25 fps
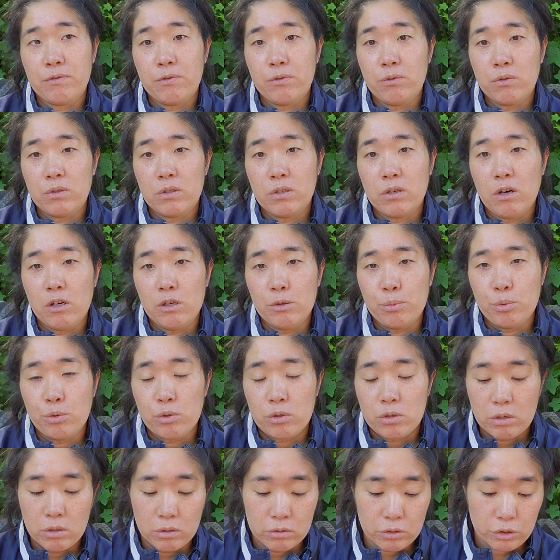for
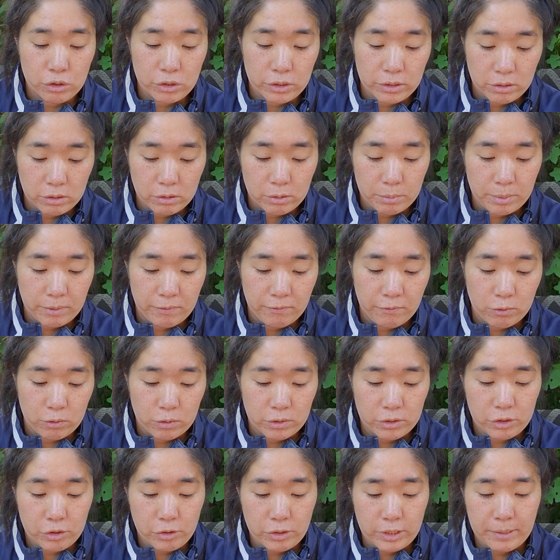arboriculture and urban
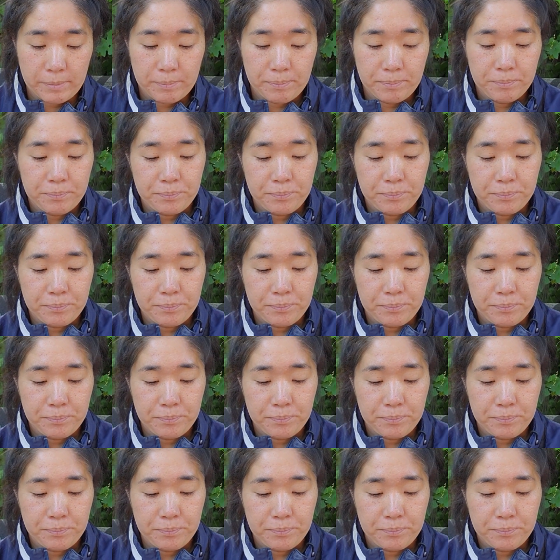forestry,